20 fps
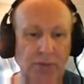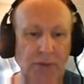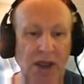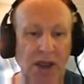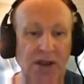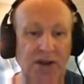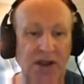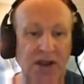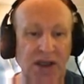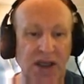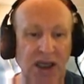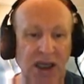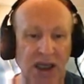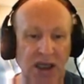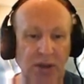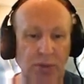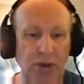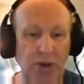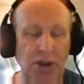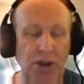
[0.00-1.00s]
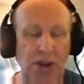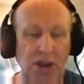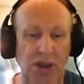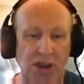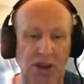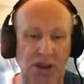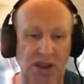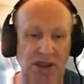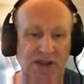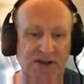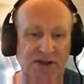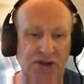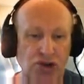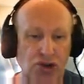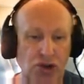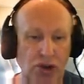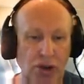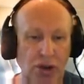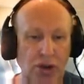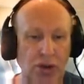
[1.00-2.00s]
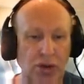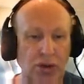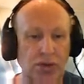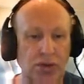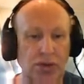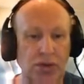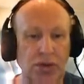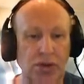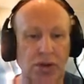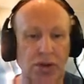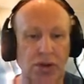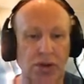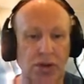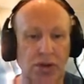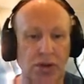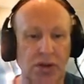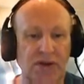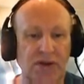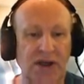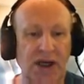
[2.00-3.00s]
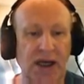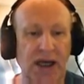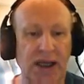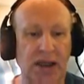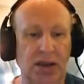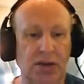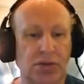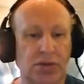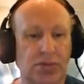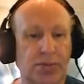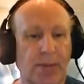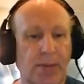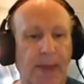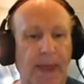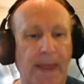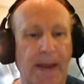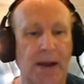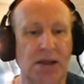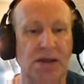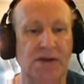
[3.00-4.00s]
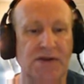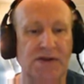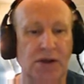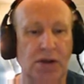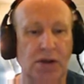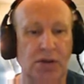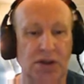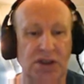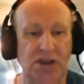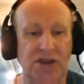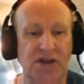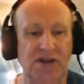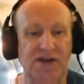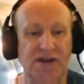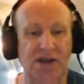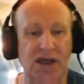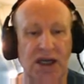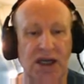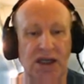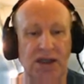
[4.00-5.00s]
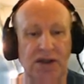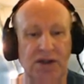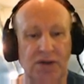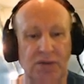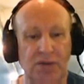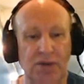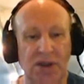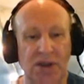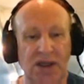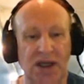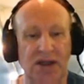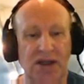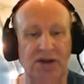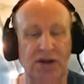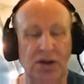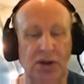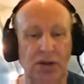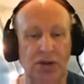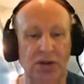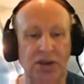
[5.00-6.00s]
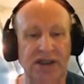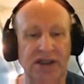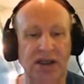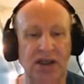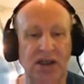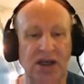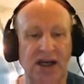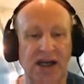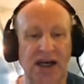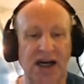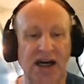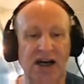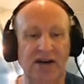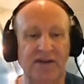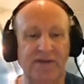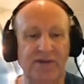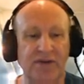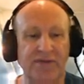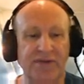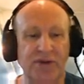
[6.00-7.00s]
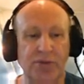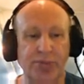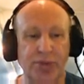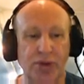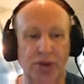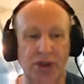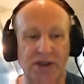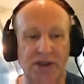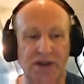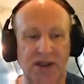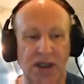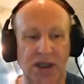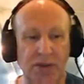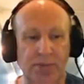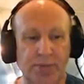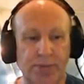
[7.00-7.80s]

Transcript: The game is a draw, tie. So each side will get only half of the point here.